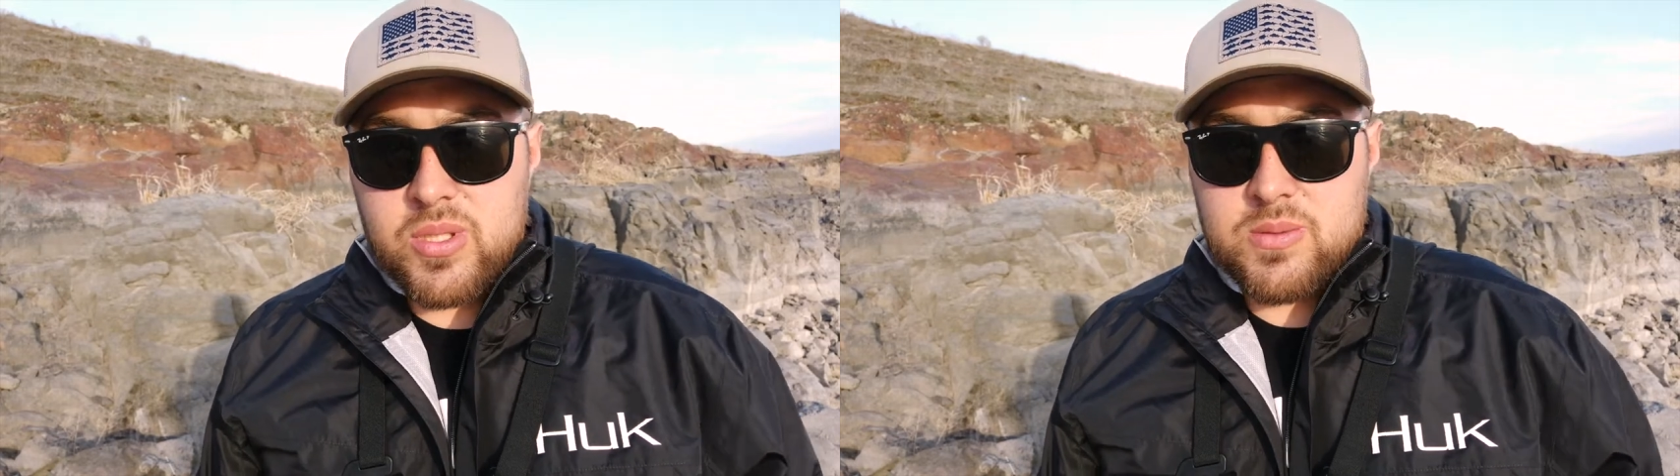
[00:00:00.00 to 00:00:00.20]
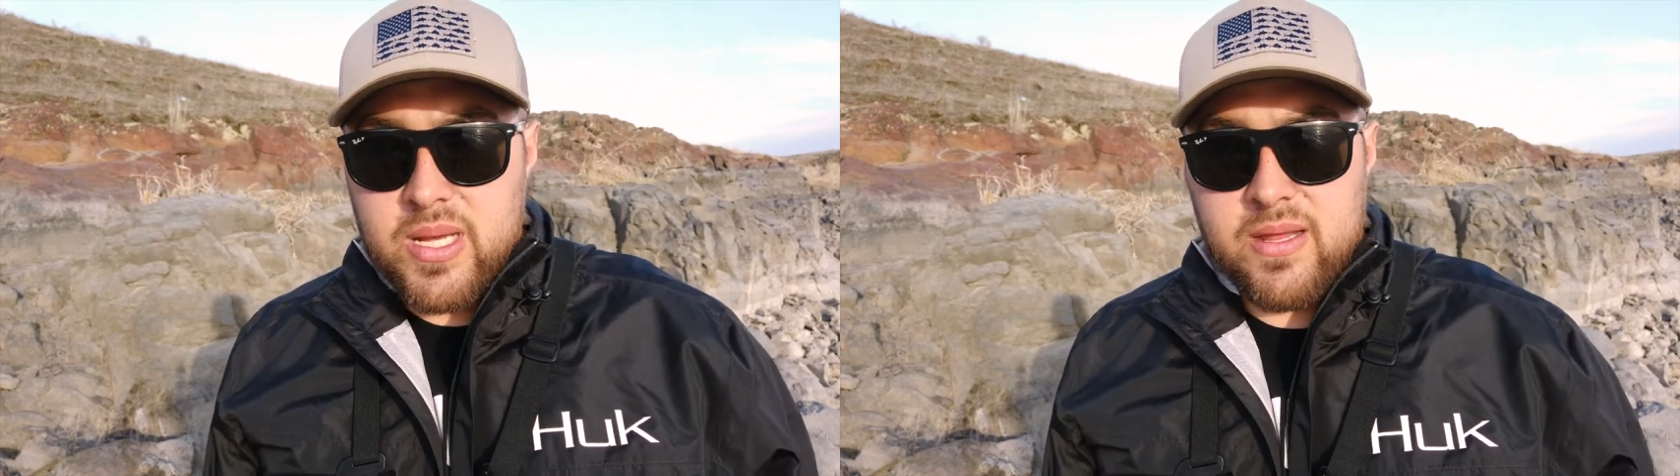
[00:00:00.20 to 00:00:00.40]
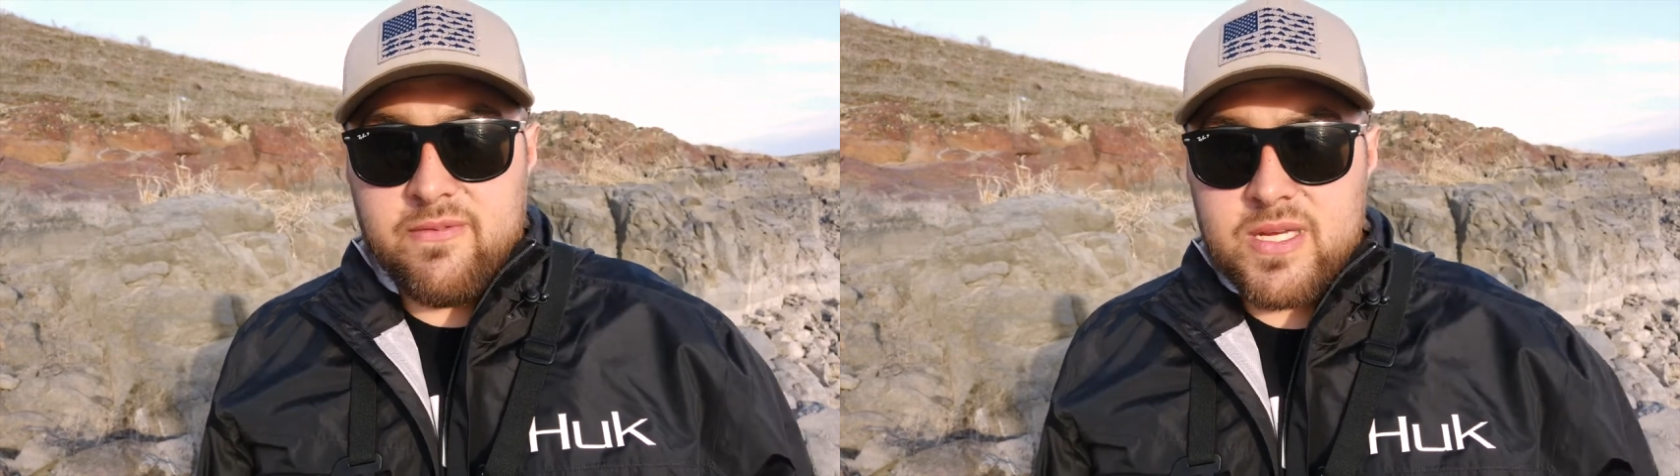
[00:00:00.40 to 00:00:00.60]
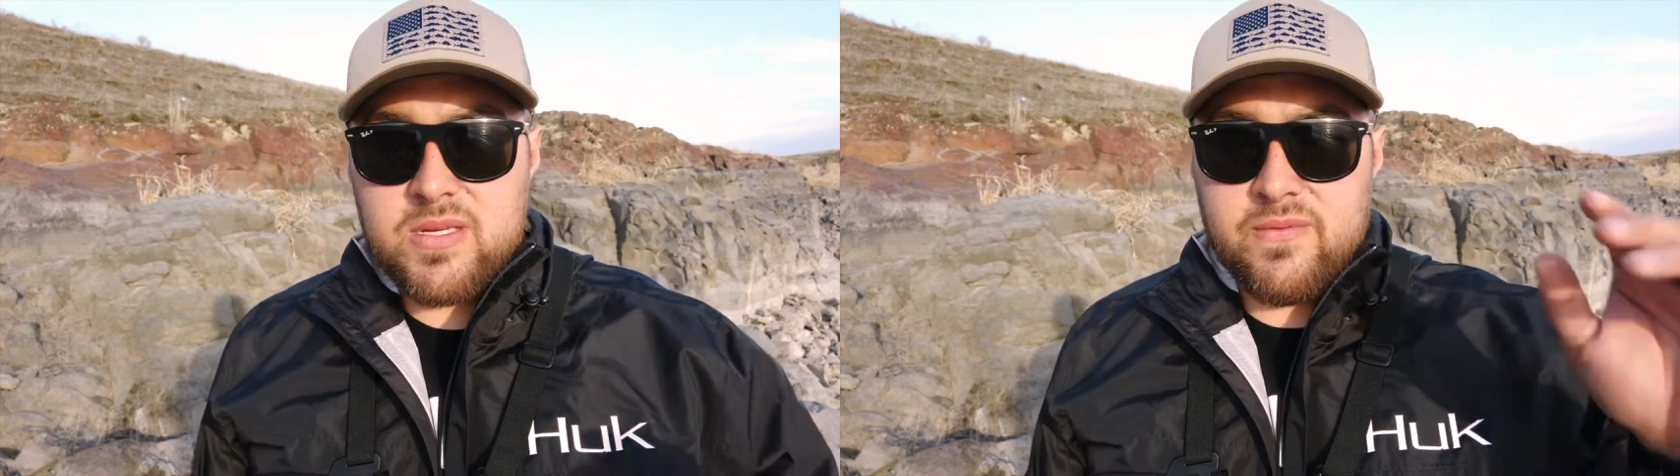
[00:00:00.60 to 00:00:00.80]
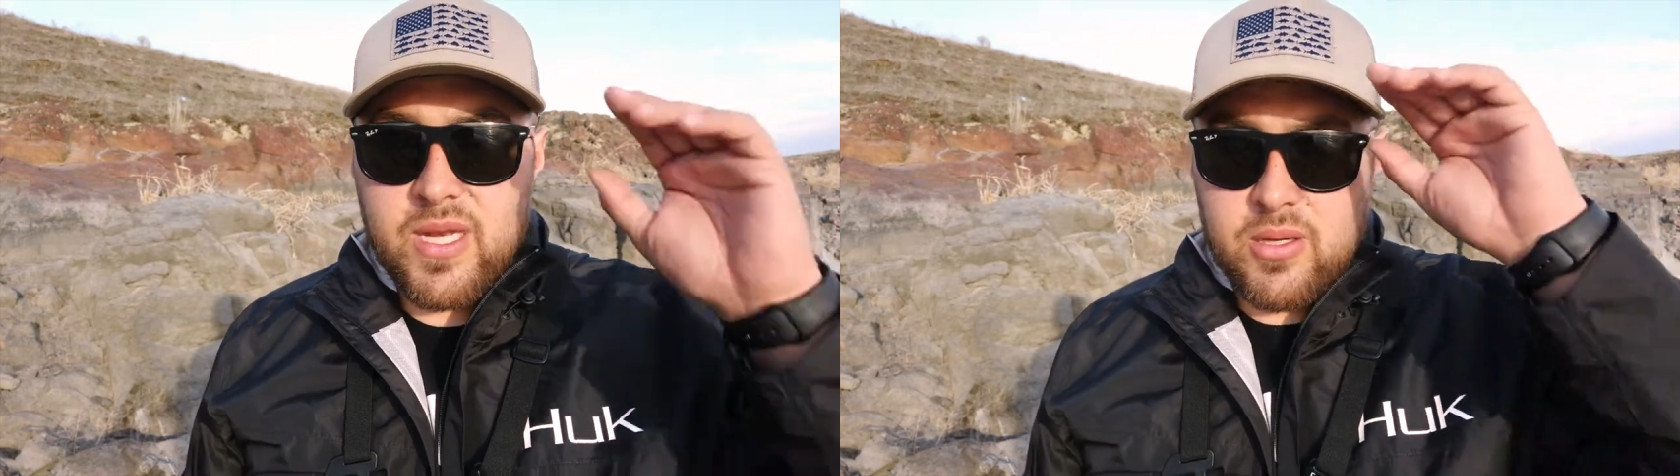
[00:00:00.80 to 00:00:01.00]
as many
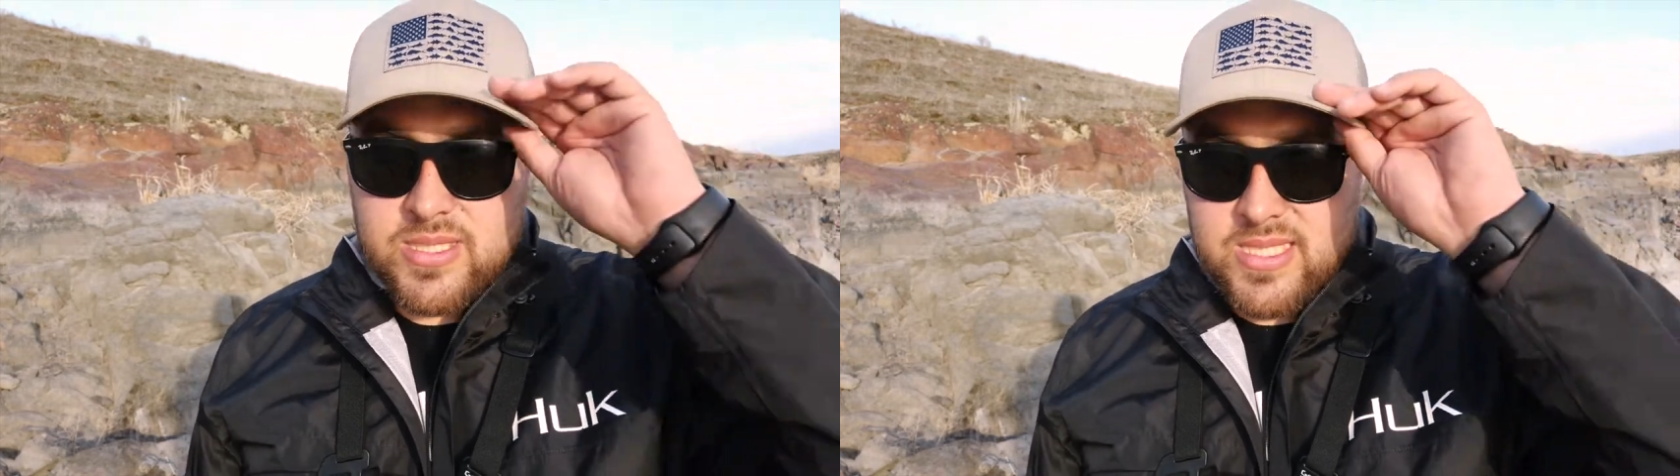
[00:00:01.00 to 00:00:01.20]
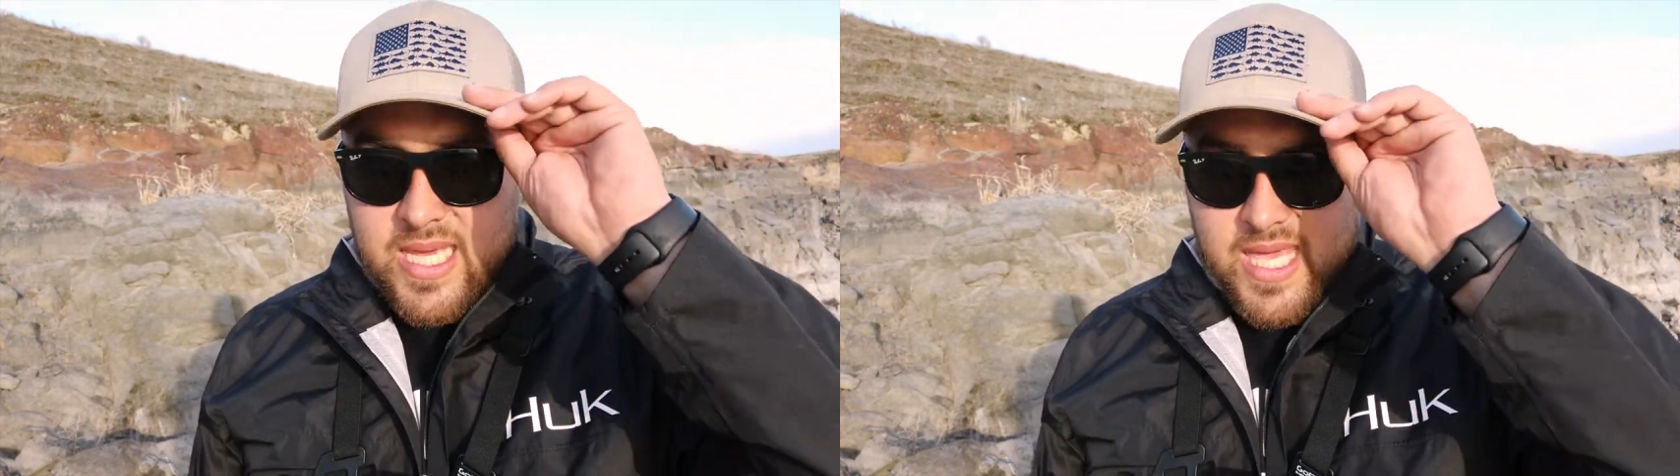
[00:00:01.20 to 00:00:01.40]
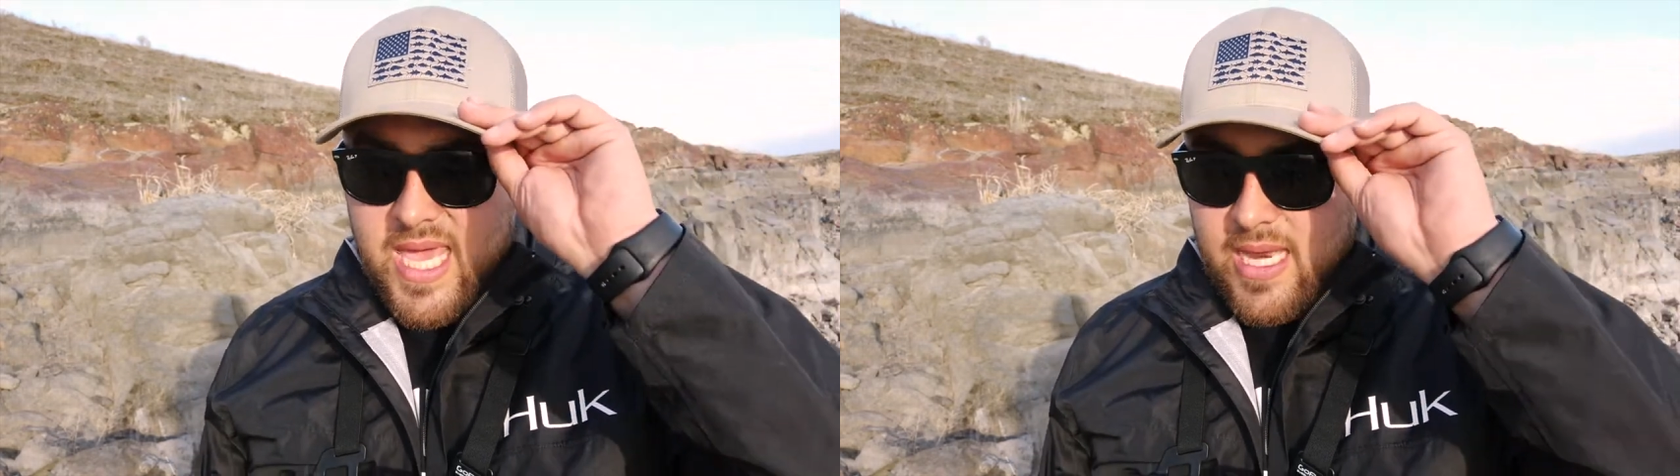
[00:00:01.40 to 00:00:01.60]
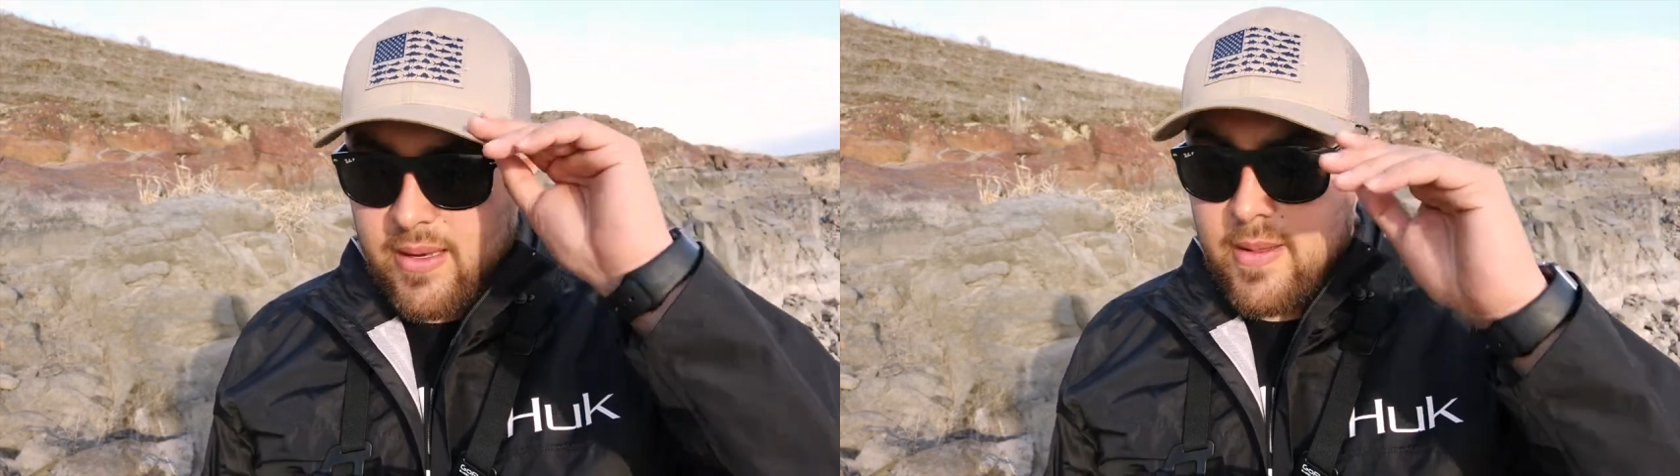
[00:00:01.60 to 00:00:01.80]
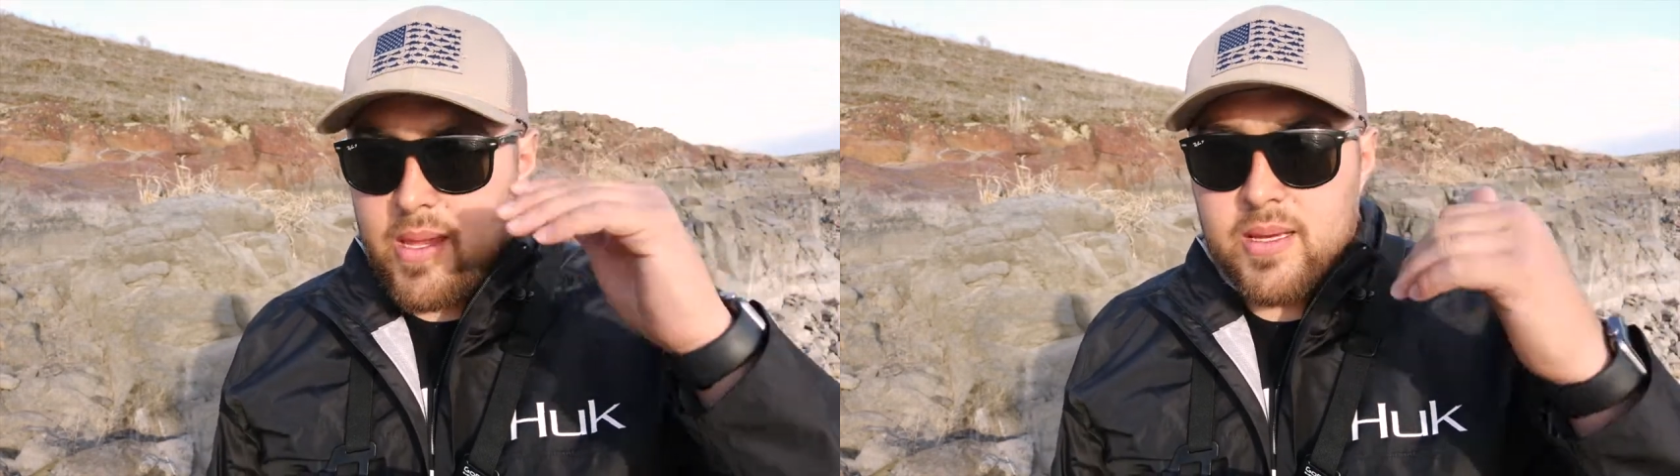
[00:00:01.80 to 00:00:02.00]
fishing videos as I can.